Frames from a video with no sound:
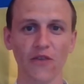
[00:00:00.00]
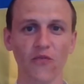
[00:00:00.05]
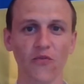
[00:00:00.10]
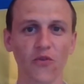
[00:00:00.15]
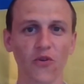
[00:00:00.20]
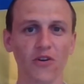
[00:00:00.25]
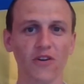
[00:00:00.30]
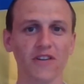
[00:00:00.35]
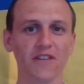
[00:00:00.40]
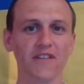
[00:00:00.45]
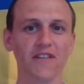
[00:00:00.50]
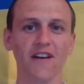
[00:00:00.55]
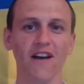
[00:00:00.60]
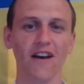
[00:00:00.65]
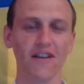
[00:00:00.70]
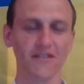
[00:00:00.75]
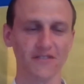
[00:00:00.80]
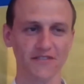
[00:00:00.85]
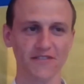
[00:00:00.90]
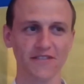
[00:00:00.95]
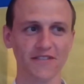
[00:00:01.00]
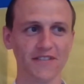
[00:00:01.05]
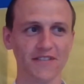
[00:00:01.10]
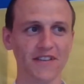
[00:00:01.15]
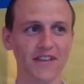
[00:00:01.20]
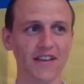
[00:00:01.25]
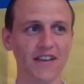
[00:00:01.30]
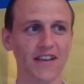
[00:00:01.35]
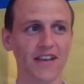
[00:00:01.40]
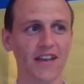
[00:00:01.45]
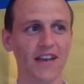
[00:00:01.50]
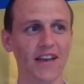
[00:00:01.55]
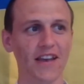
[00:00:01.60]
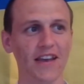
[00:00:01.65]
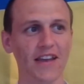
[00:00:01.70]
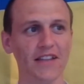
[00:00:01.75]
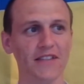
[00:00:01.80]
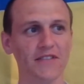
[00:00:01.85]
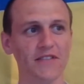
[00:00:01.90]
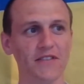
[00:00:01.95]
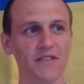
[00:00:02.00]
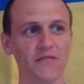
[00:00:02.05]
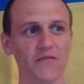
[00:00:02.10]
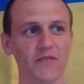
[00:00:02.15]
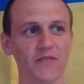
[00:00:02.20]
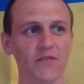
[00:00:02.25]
work hard. And if